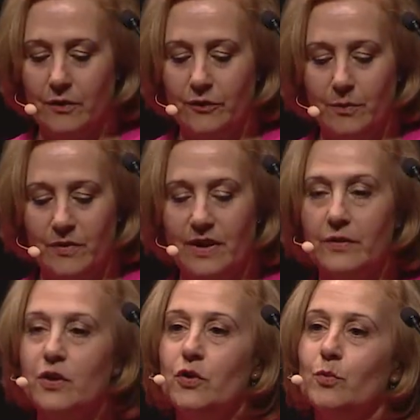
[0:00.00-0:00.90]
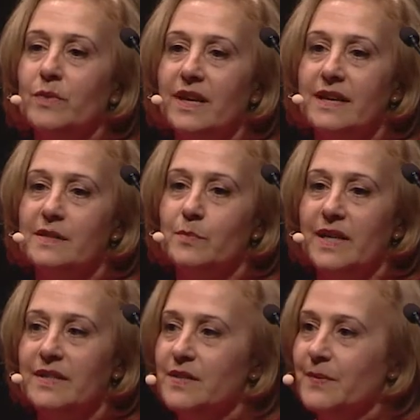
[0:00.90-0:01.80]
from a very human
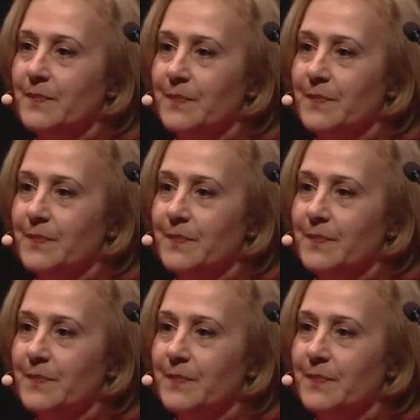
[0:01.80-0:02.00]
aspect.